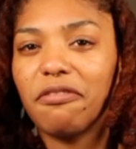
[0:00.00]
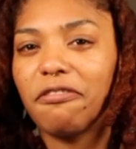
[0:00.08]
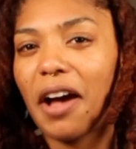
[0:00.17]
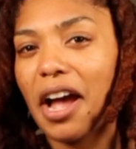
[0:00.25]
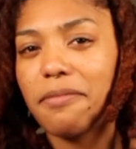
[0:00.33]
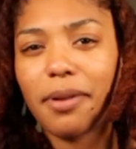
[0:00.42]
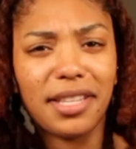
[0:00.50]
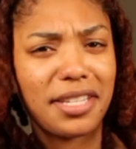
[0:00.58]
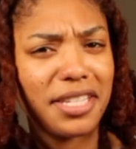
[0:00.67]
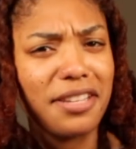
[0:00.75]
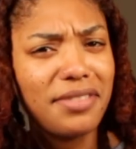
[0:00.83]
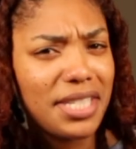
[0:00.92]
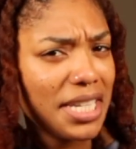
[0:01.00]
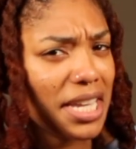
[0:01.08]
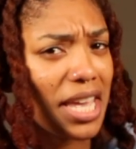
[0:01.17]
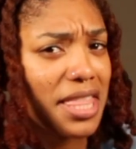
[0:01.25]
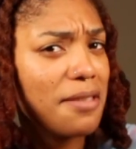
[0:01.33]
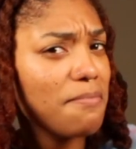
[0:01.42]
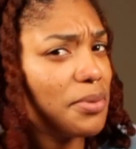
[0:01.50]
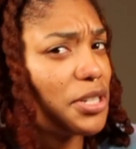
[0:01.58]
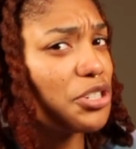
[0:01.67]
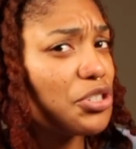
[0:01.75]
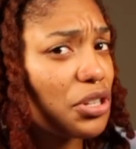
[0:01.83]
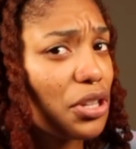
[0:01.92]
find positivity in them
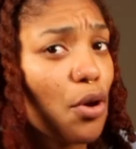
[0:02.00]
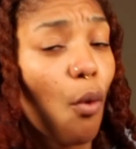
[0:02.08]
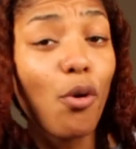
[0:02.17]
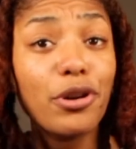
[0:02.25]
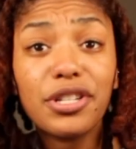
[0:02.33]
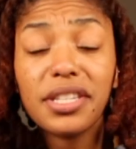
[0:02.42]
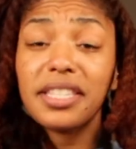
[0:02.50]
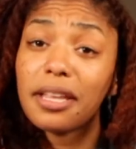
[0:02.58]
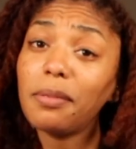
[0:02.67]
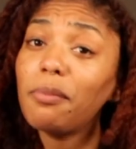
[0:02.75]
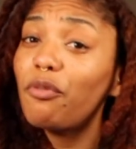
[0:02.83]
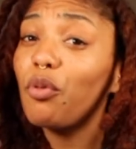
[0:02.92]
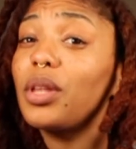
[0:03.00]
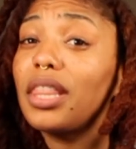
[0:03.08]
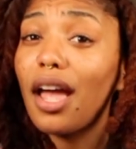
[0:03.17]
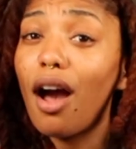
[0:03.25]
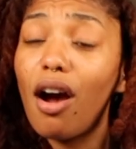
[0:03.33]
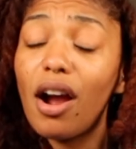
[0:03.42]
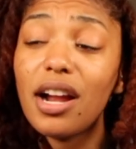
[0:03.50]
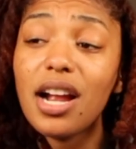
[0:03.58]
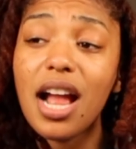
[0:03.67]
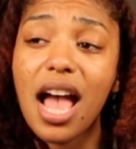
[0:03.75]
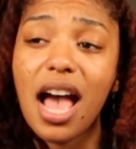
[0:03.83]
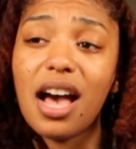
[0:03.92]
potentially, or just accept them for what they are,
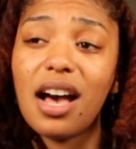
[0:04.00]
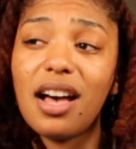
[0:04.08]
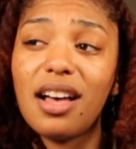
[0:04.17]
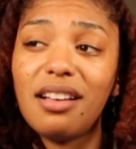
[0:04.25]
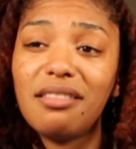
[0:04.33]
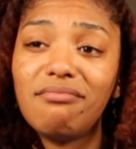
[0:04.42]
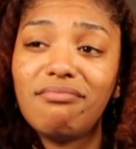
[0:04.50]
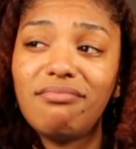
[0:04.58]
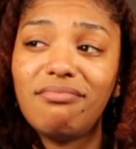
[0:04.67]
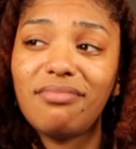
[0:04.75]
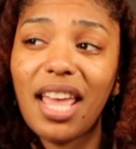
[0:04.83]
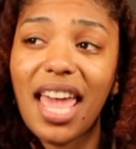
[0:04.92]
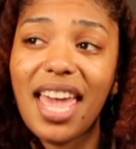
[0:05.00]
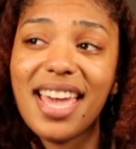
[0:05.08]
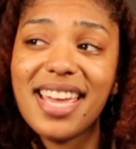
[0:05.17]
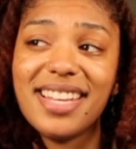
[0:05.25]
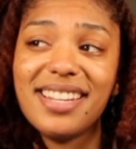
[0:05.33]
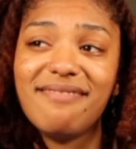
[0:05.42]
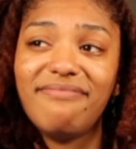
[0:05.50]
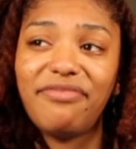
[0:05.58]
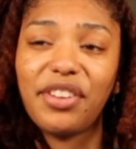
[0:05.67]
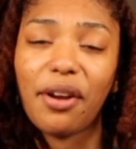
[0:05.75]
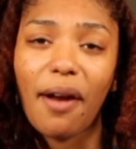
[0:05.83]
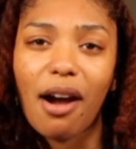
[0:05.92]
and
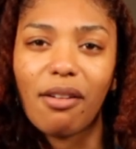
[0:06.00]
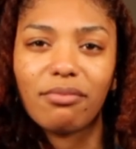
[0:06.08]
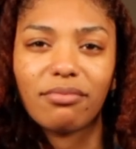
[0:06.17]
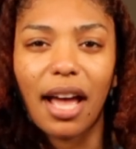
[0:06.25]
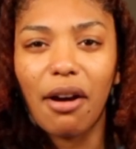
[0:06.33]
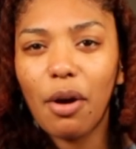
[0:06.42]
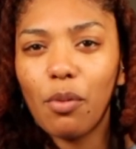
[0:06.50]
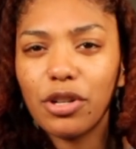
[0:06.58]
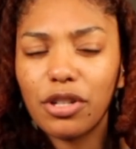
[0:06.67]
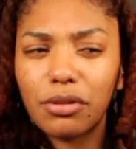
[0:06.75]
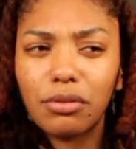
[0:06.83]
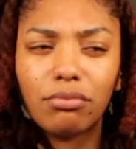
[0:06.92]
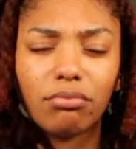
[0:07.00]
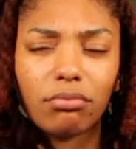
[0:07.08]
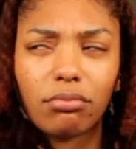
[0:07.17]
figure out how I want to